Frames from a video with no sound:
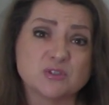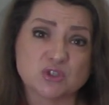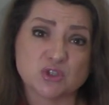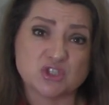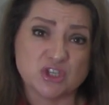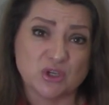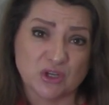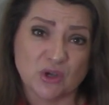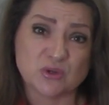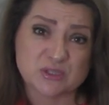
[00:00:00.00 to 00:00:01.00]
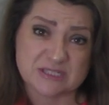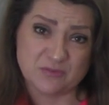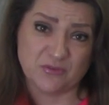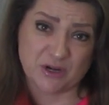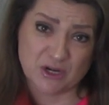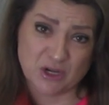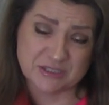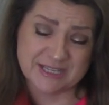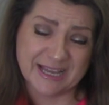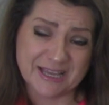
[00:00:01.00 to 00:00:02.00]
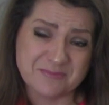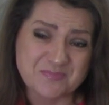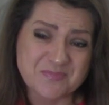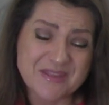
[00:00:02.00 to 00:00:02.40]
so she couldn't go to sleep for a long time.